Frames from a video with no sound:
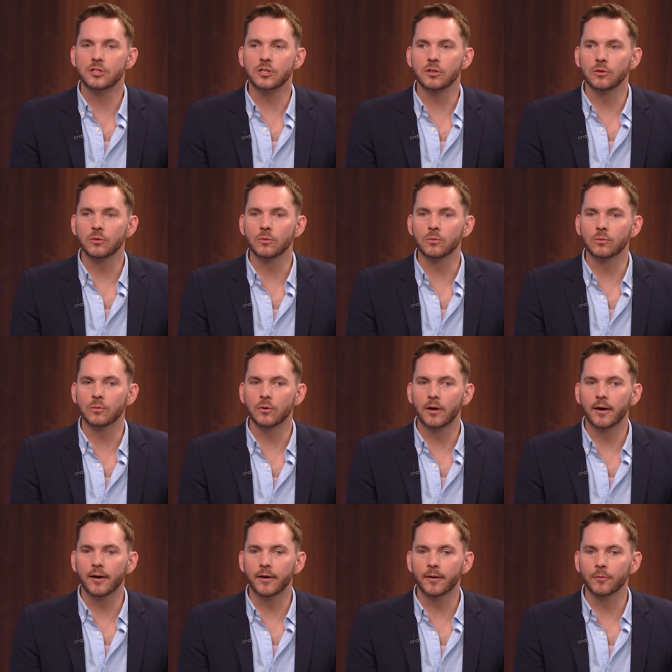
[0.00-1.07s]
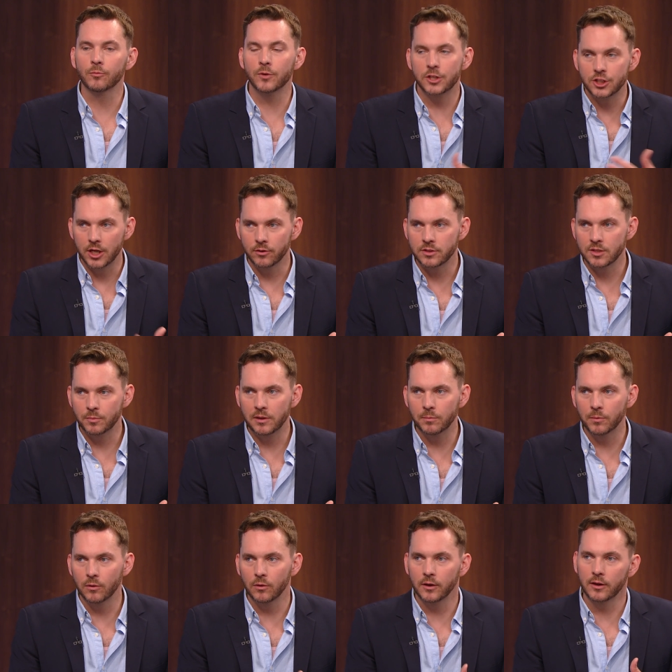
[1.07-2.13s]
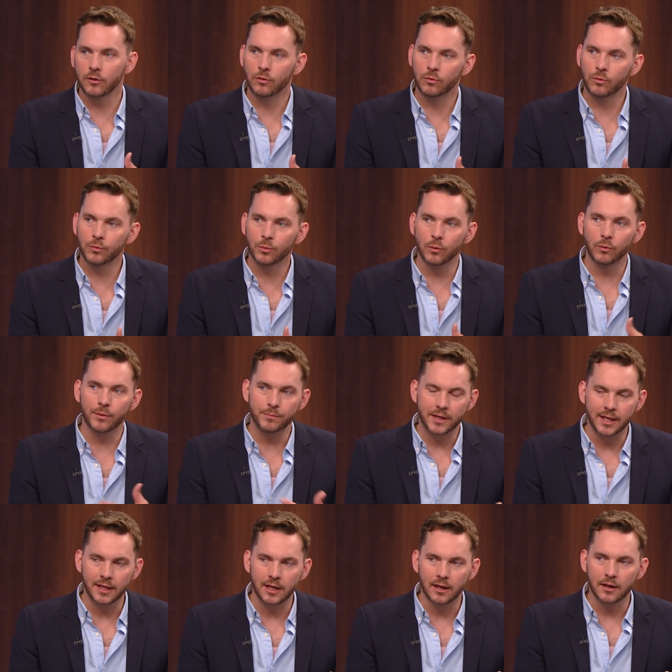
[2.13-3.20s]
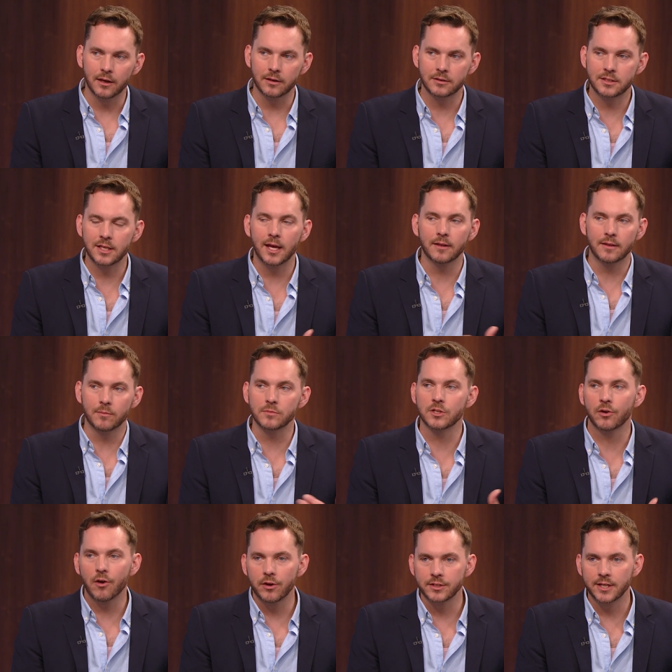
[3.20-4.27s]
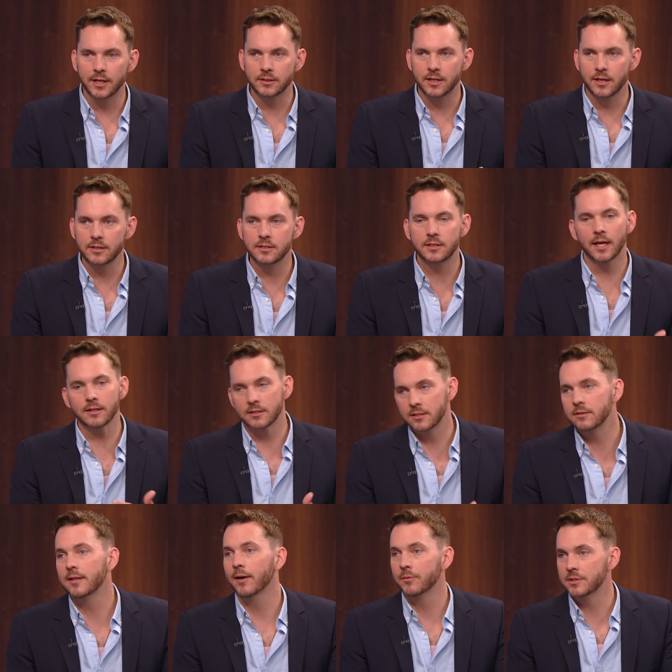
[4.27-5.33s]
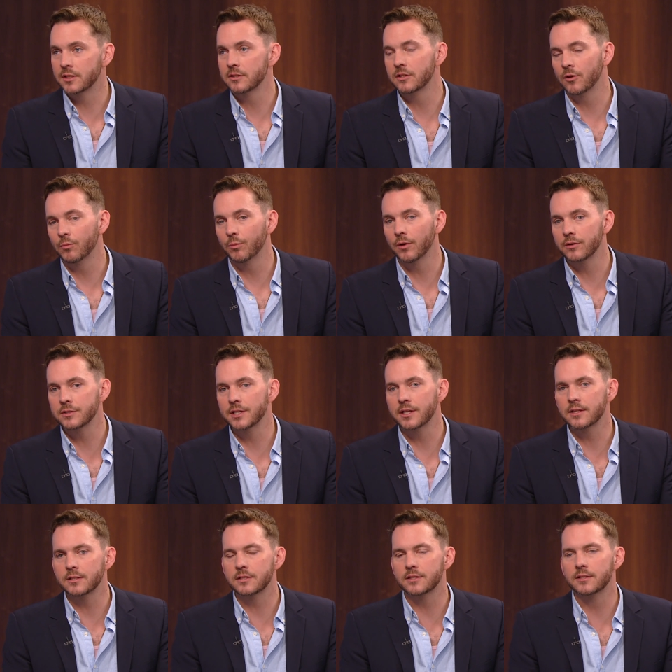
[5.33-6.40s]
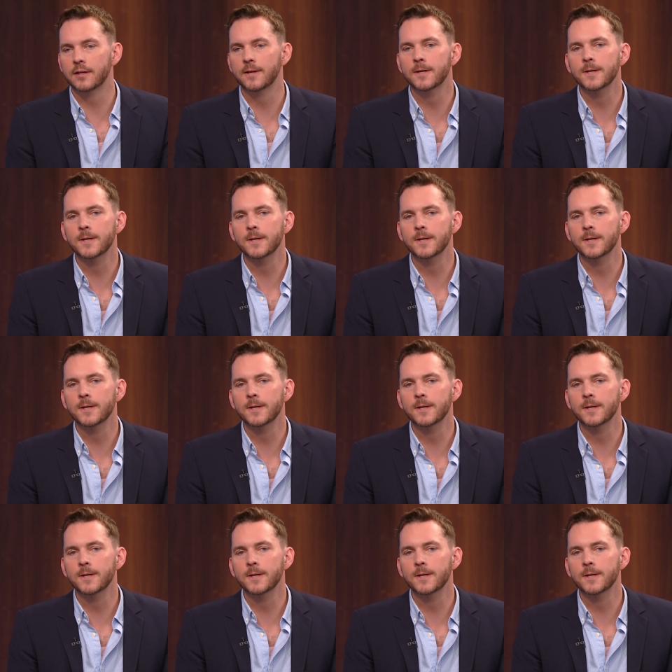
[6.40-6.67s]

to uh, reach out to people through the media to get them to contact us. That's, that was its own process.